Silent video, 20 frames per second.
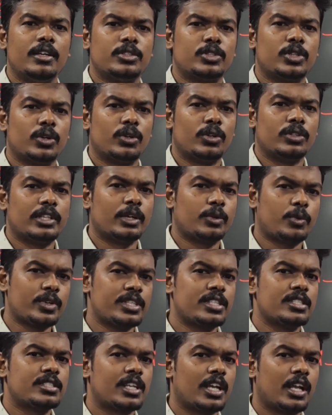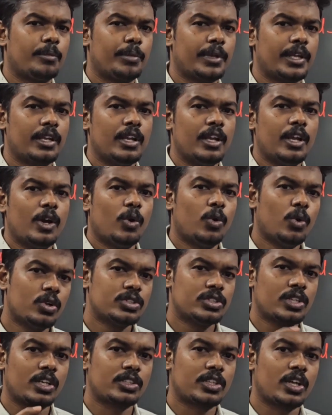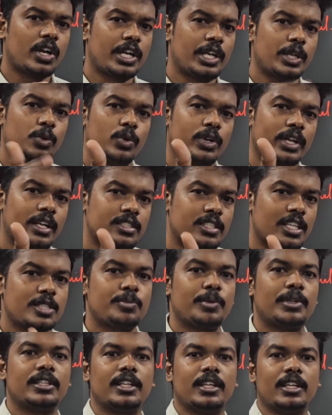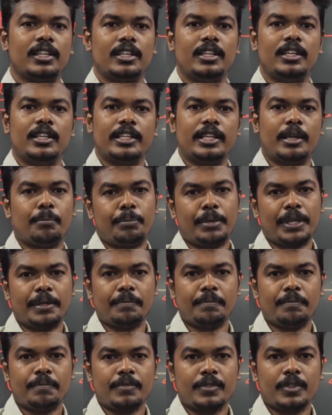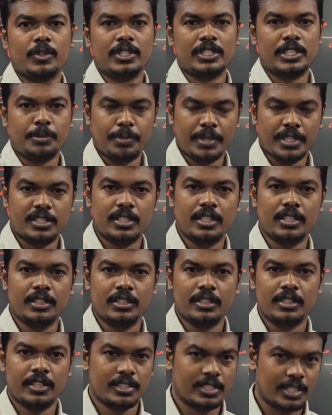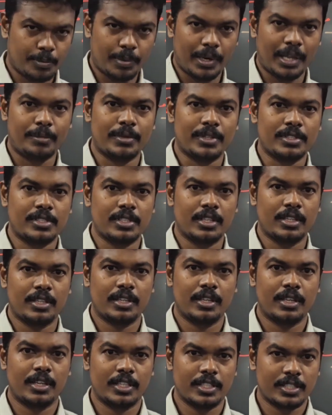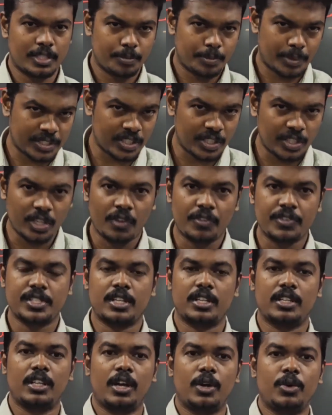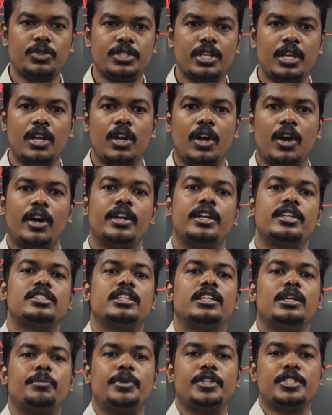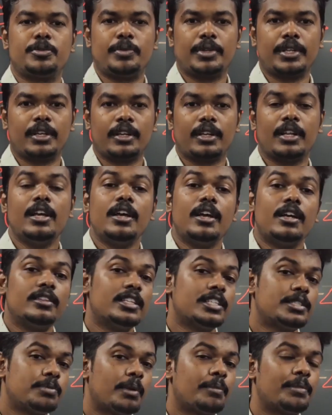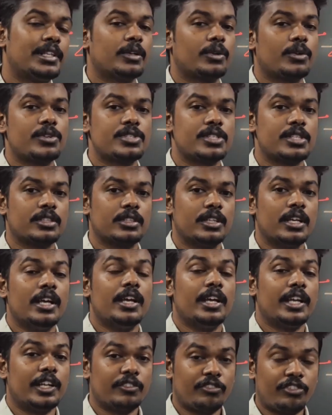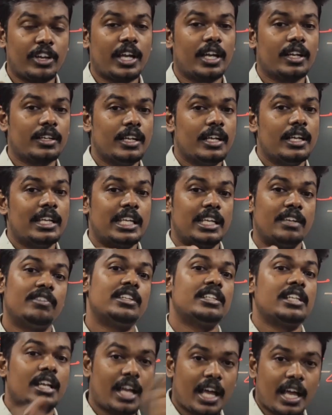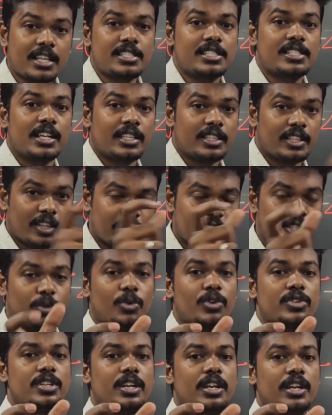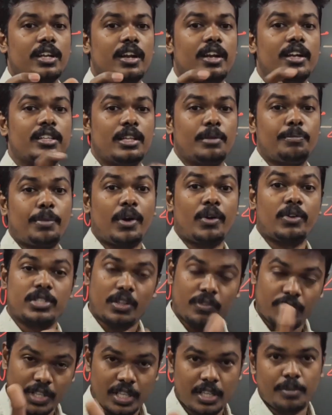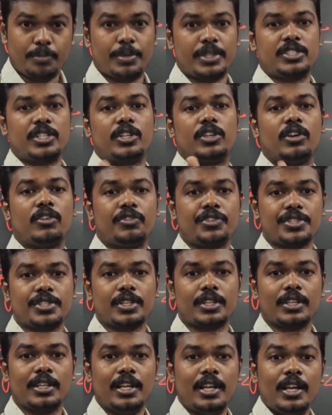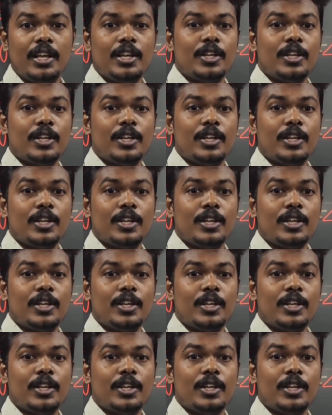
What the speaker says: So the questions can be, whose authority who can suspend the MP? Is it President? Is it Prime Minister? It is a presiding officer of the House, or it is a Deputy Speaker? This may be the question. In fact, even the last year there is a question regarding the powers of the presiding officer.